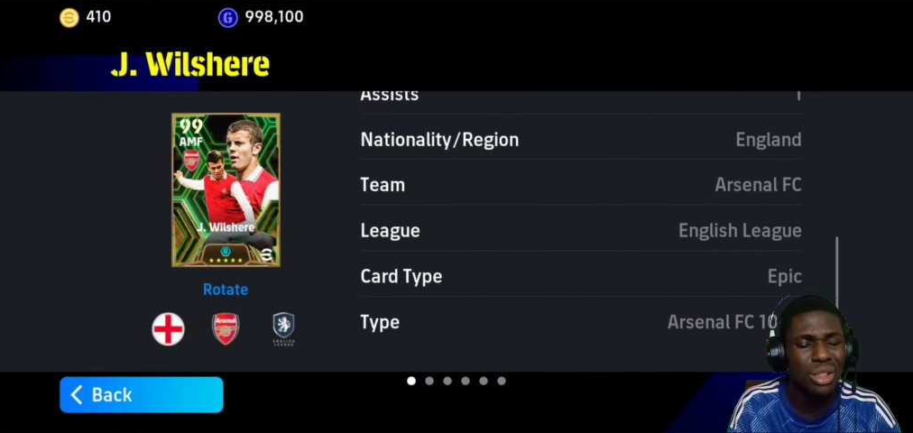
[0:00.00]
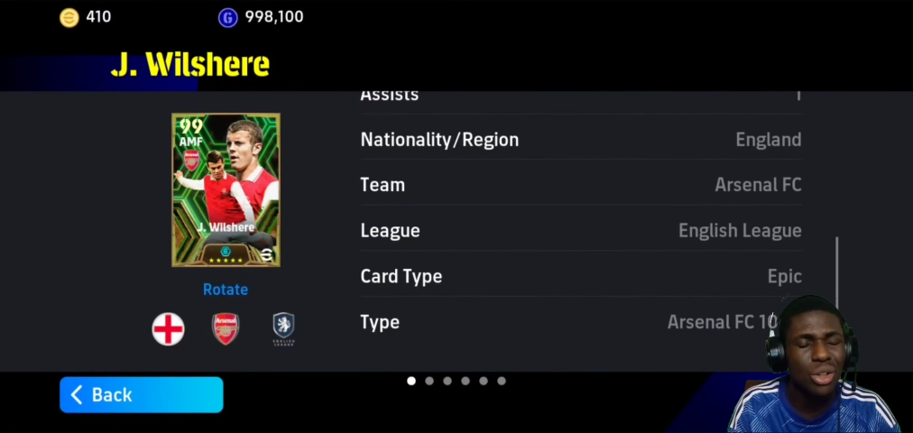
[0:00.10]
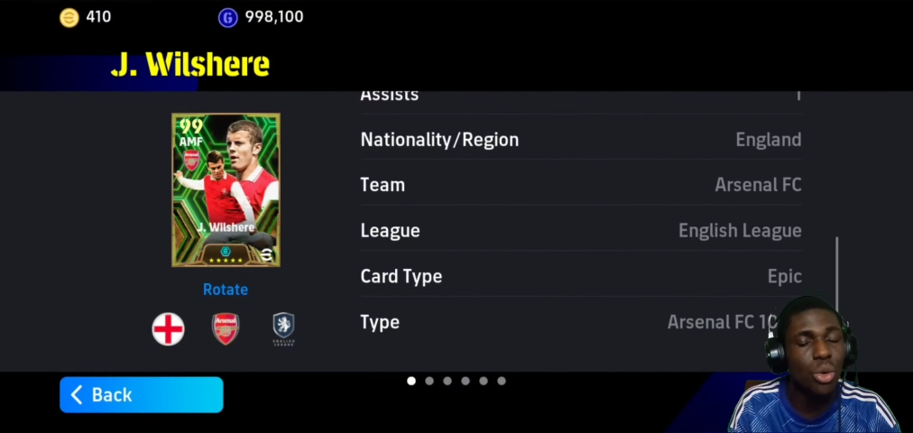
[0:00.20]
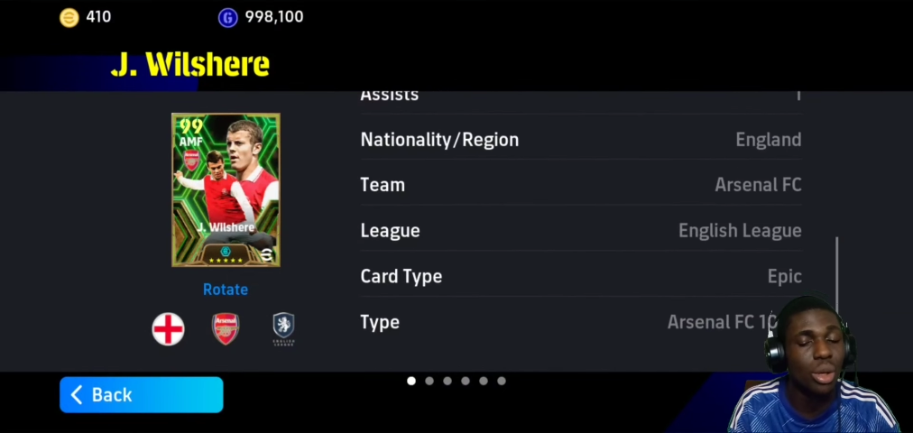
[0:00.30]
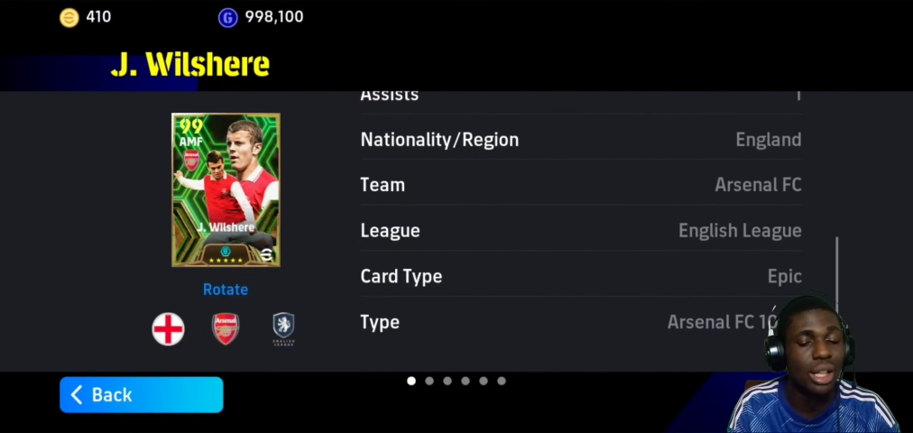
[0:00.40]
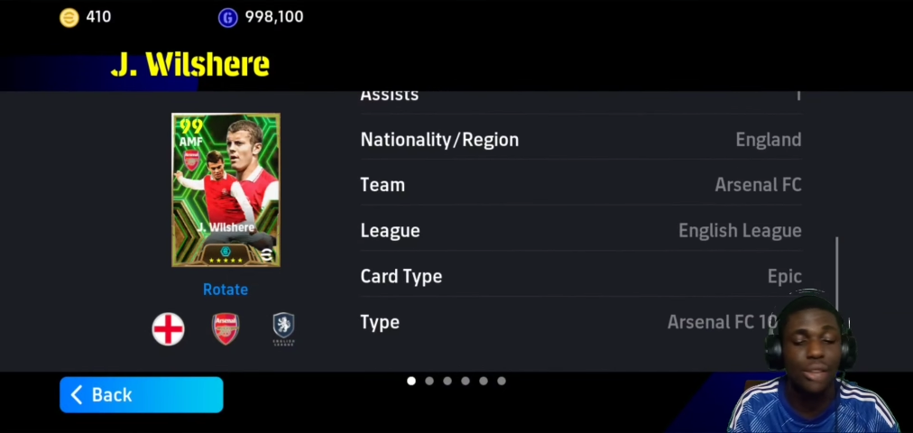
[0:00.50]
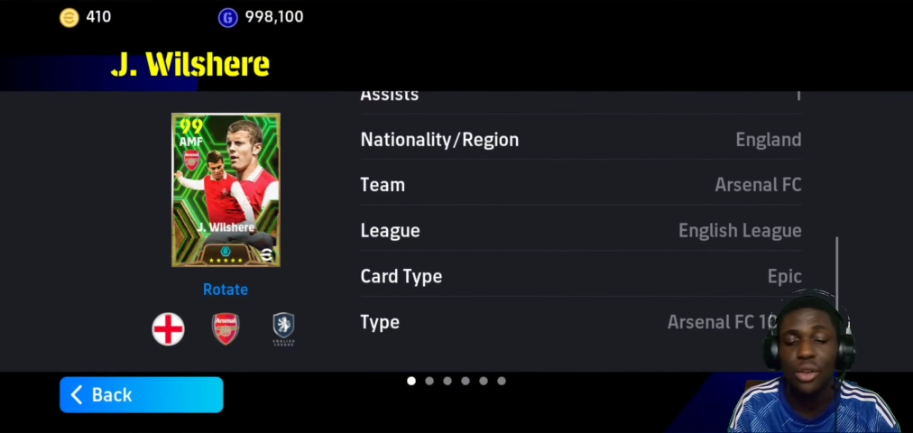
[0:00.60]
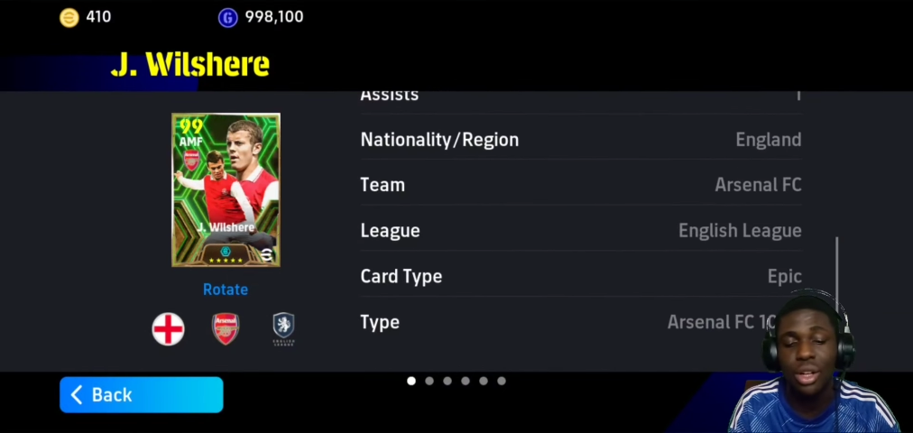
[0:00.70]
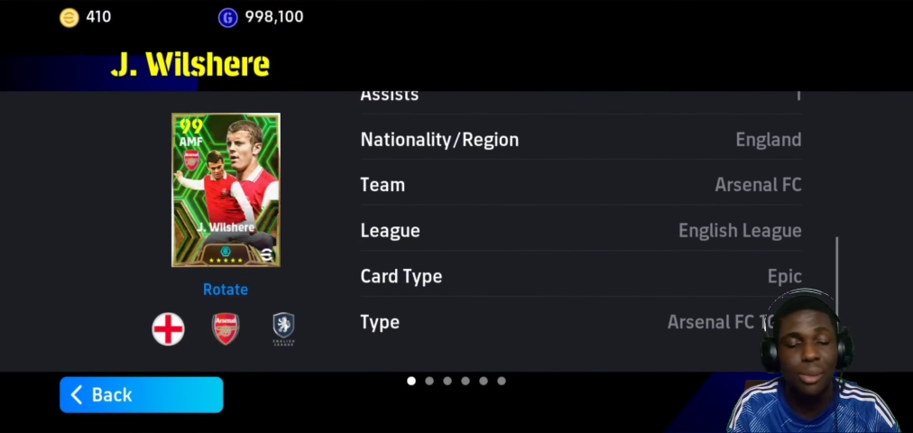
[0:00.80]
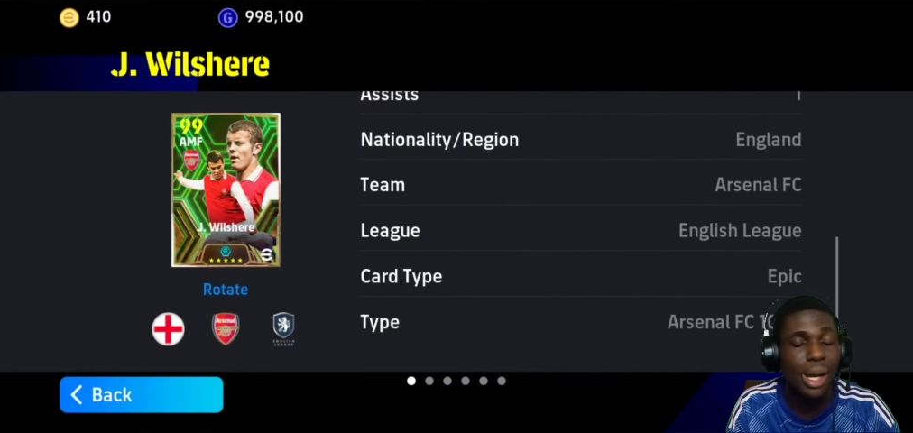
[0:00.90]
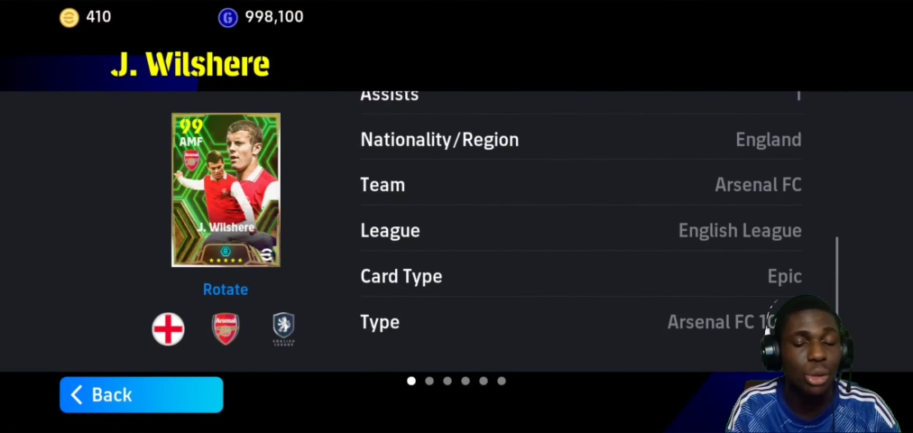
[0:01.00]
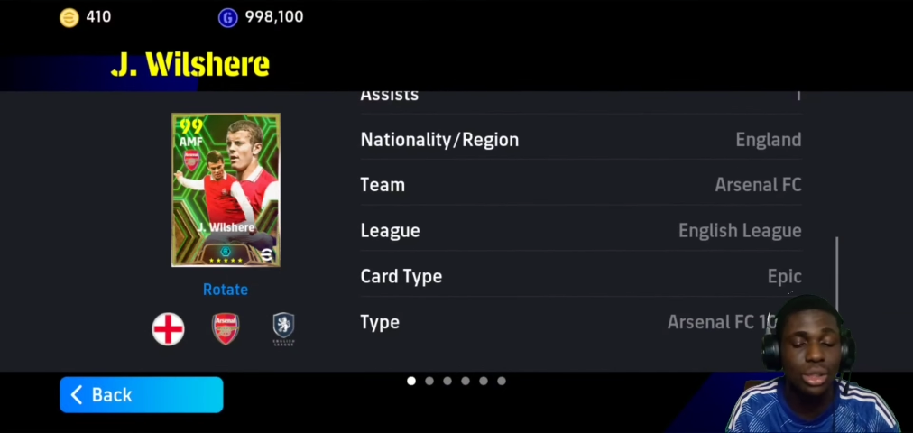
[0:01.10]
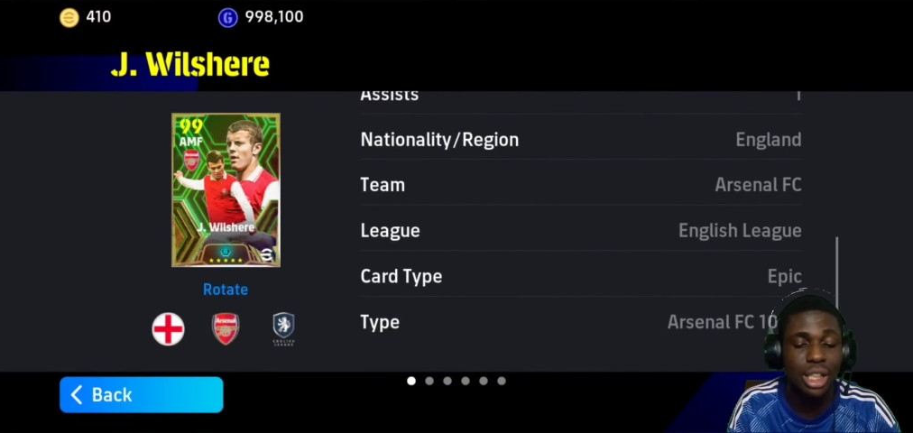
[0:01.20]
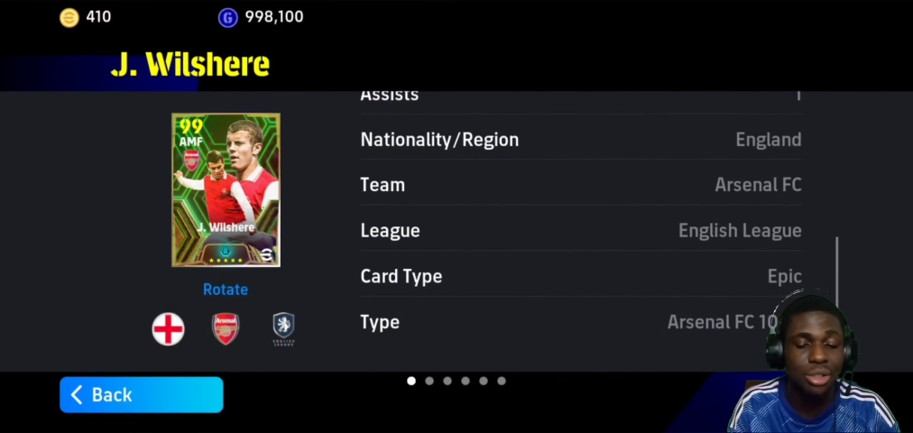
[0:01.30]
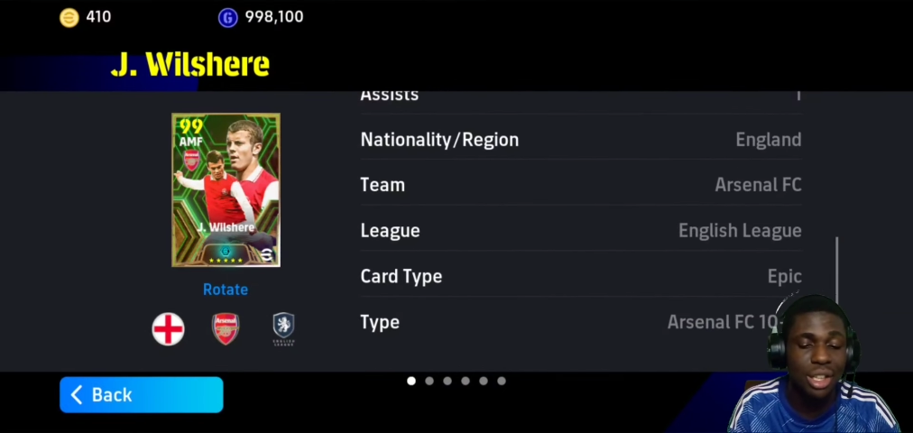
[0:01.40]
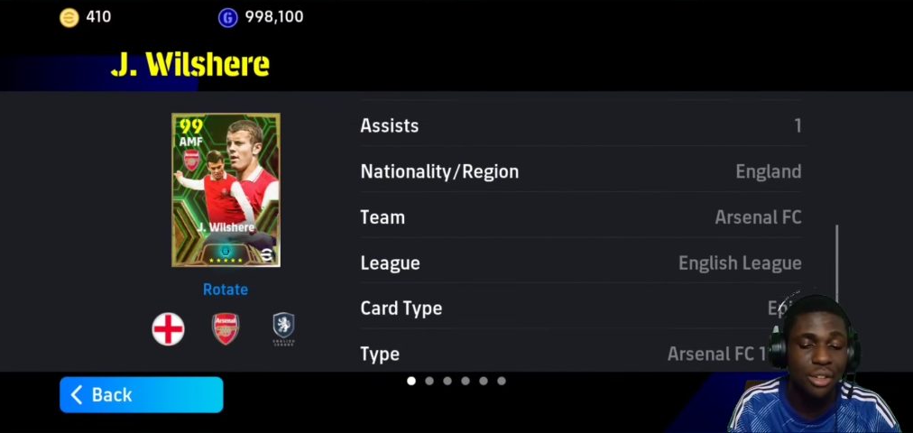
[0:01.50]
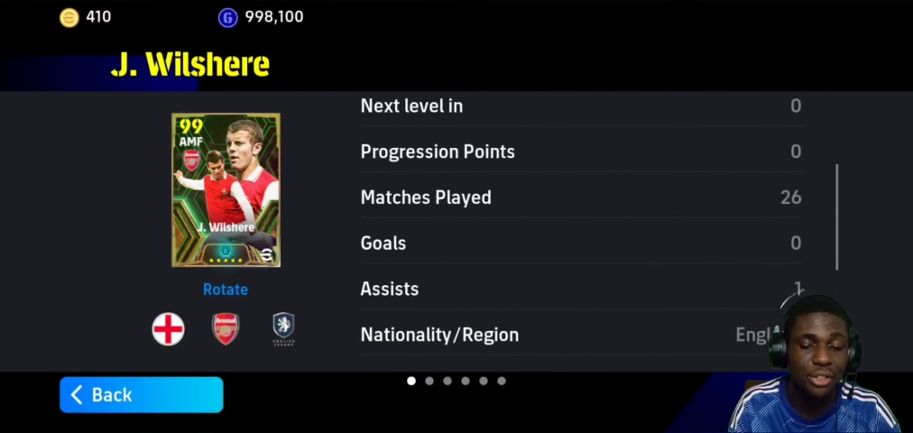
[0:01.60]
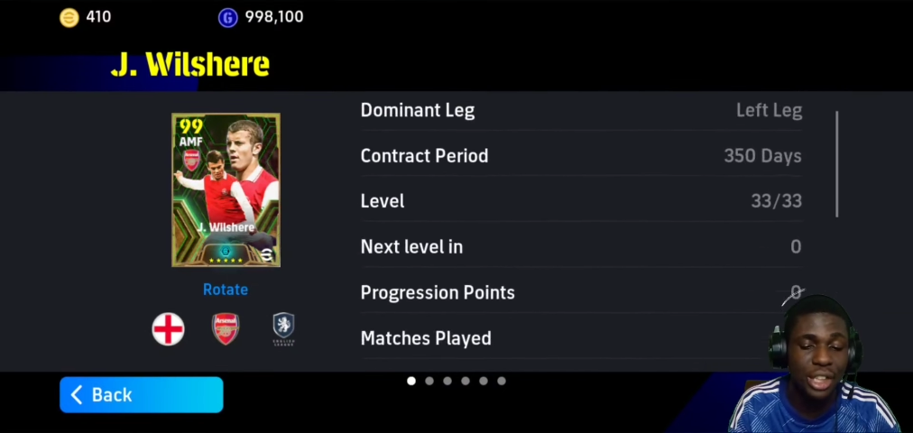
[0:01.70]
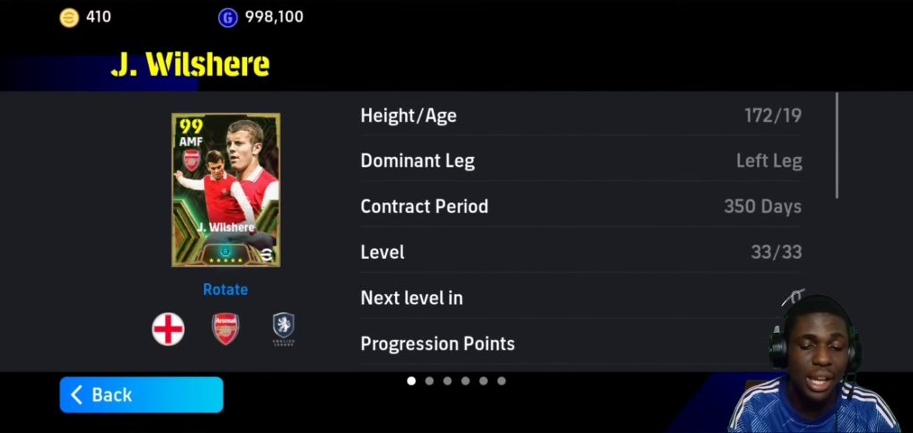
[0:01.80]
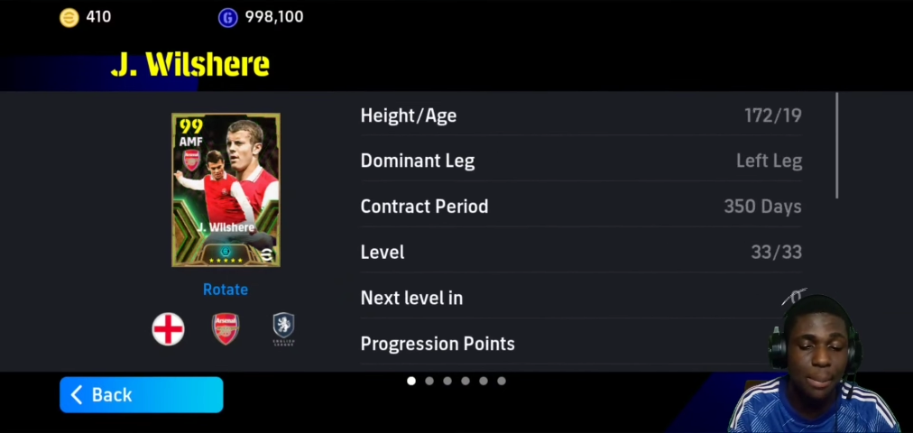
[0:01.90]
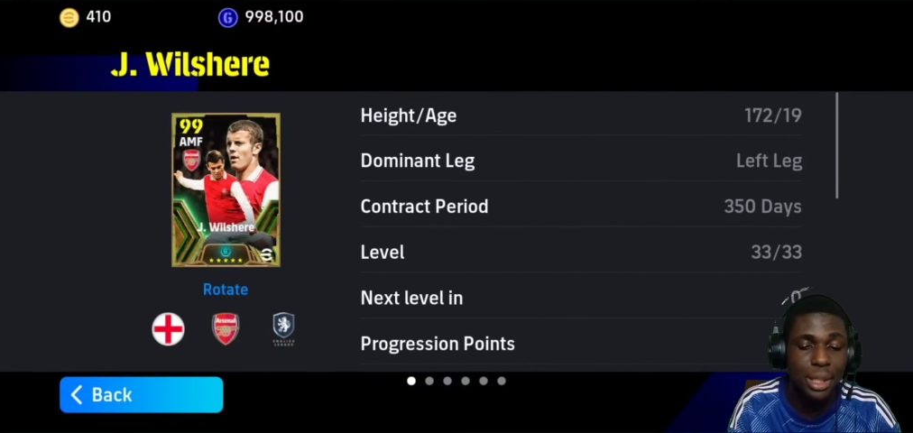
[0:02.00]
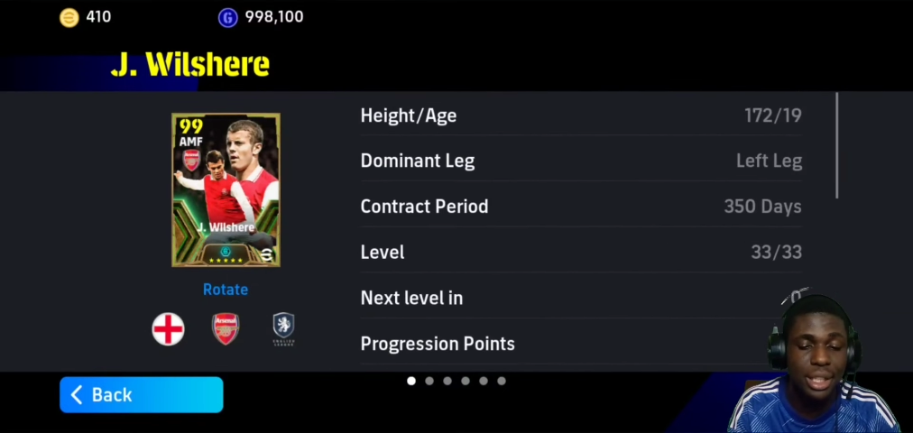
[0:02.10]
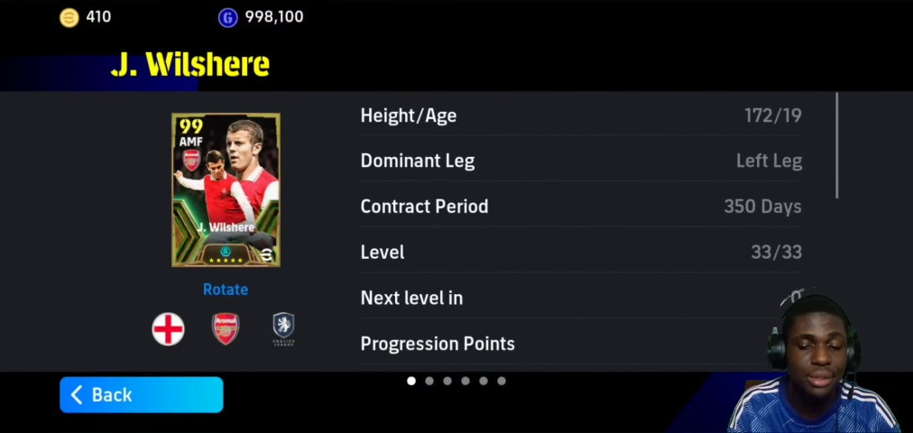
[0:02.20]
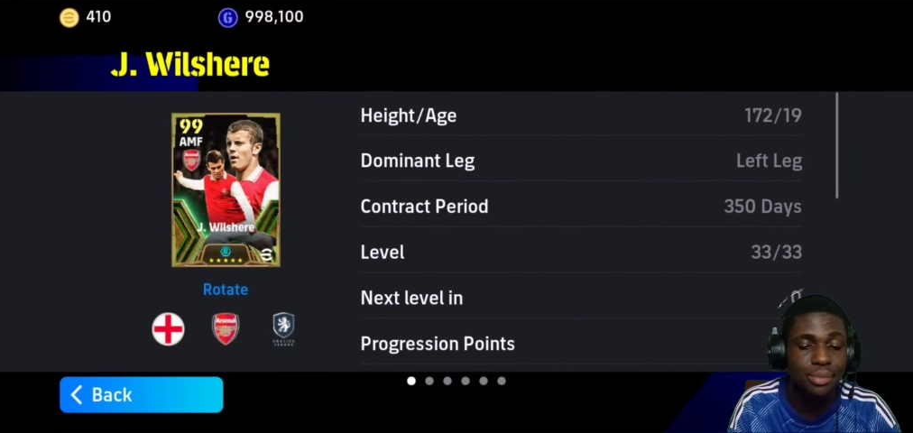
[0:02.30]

Oh, I forgot man was actually free epic.